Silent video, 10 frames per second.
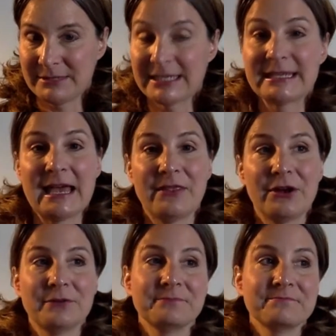
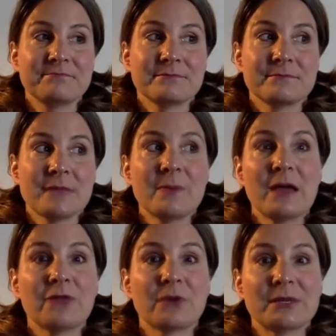together. Maybe I'll
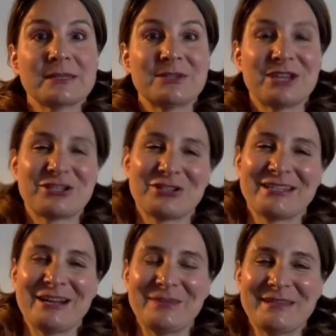throw in some gestures to
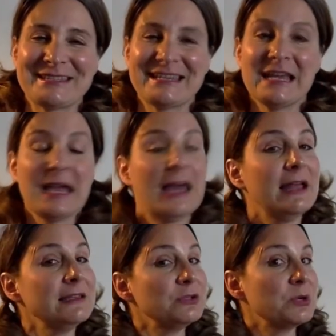help us.
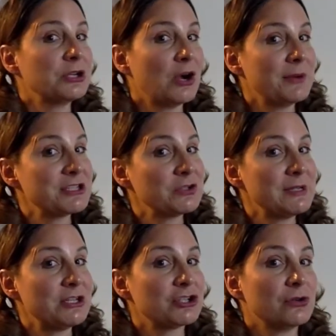And you can always
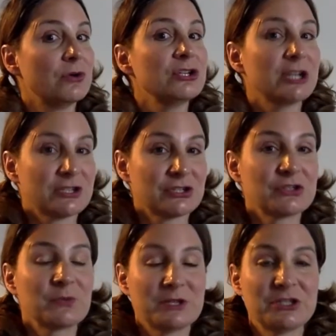create your own gestures
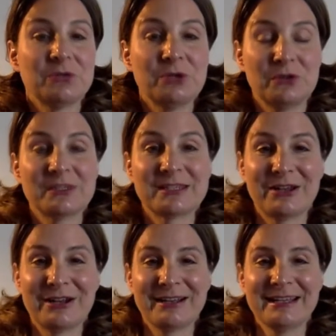once you know the
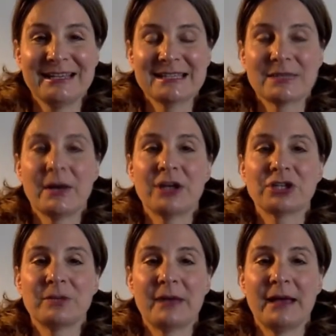song. So
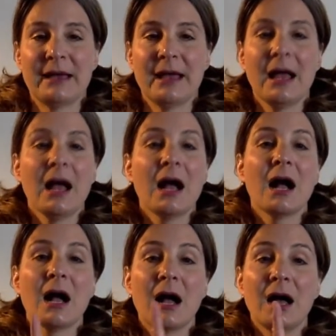Hushabye.
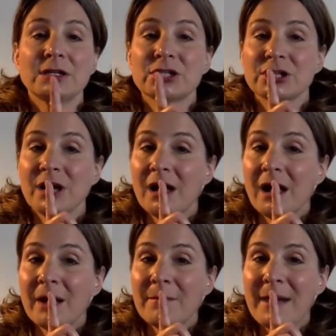
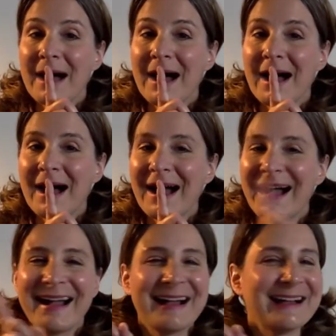
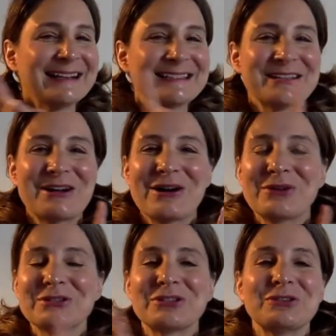Hushabye,
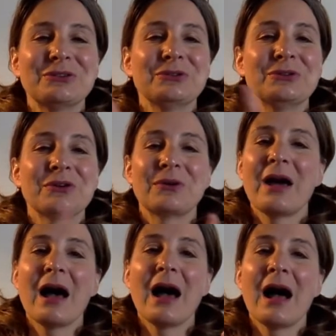don't you
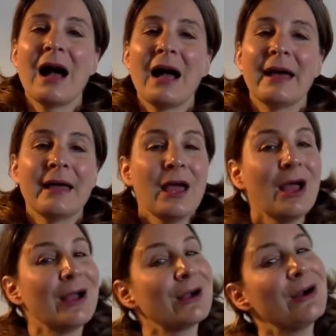cry.
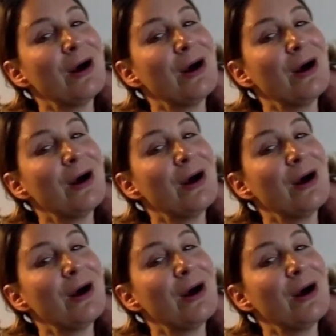Go